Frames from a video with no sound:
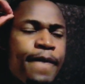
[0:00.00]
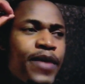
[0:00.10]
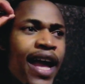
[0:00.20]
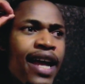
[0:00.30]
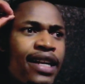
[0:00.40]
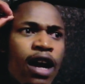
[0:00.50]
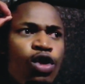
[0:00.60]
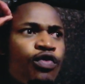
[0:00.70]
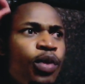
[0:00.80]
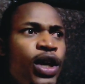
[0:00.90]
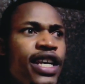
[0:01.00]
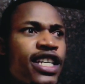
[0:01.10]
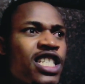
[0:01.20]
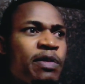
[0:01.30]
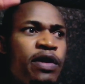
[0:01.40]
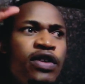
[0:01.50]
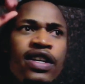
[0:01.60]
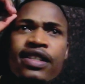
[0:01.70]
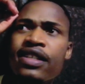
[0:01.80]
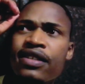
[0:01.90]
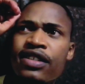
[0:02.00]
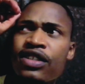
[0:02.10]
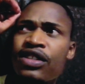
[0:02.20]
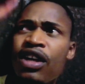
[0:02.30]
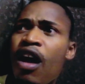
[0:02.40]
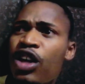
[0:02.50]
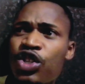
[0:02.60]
and out-of-body experiences, star